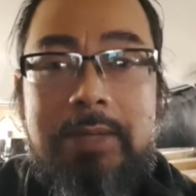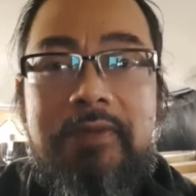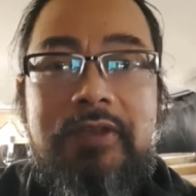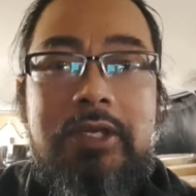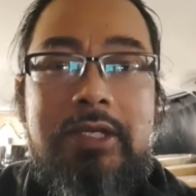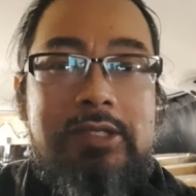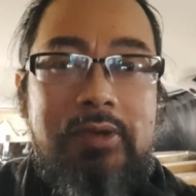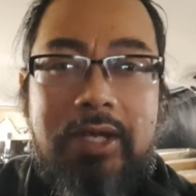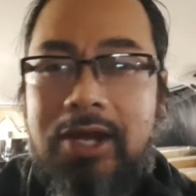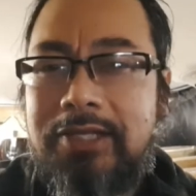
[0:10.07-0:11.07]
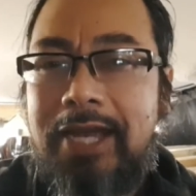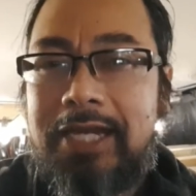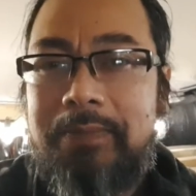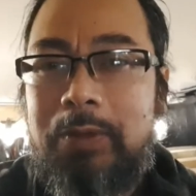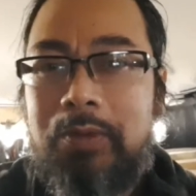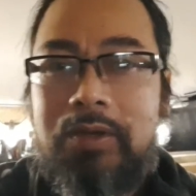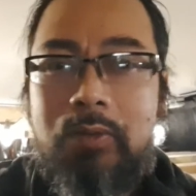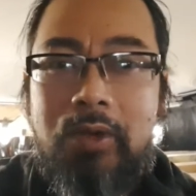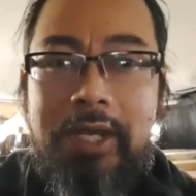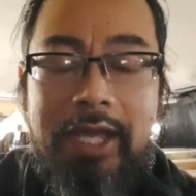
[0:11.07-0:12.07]
Some of you sort of contacted me
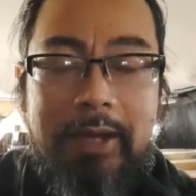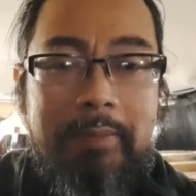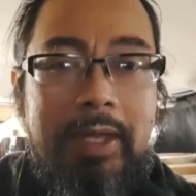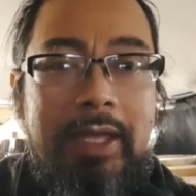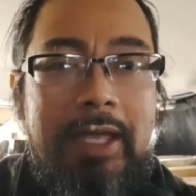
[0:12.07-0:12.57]
wondering where I am.